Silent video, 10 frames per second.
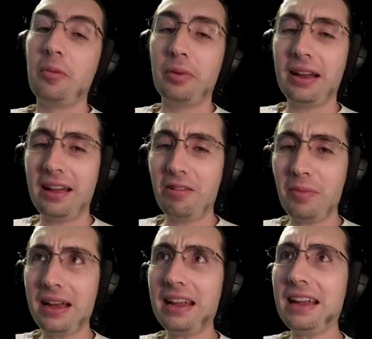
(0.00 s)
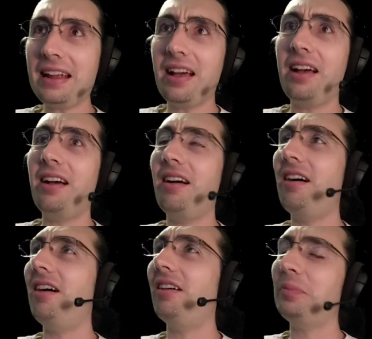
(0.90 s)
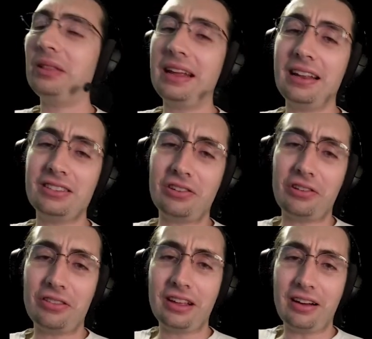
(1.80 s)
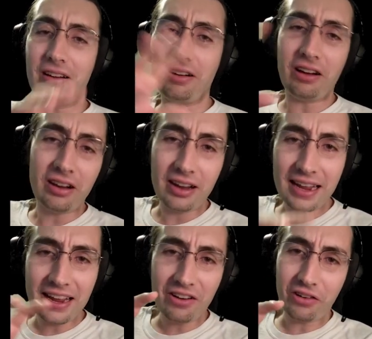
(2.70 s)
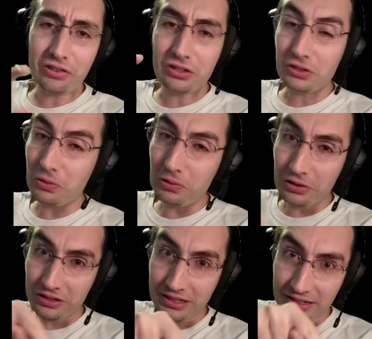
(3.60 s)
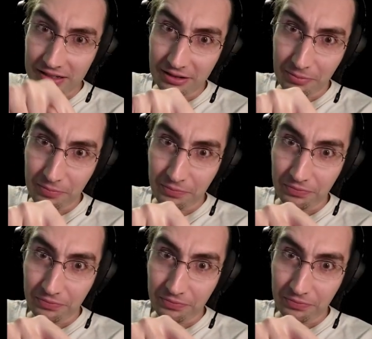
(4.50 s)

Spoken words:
But how many planets are there in our solar system?